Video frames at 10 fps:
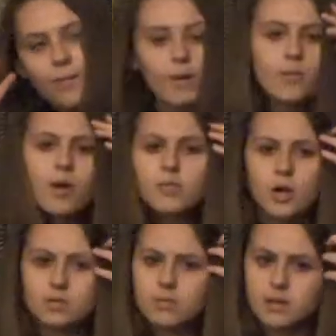my mom
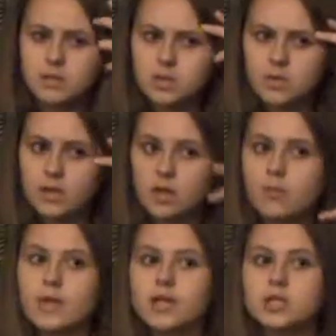knows about this story,
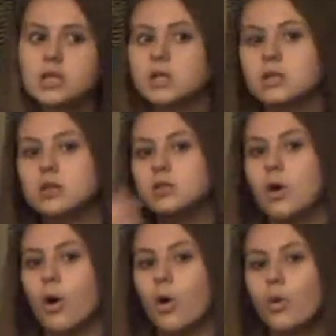though, but, like, she doesn't
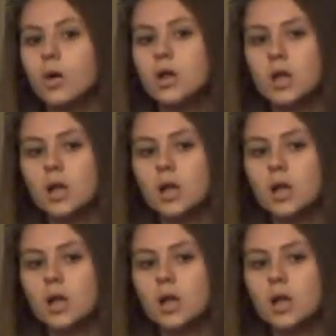know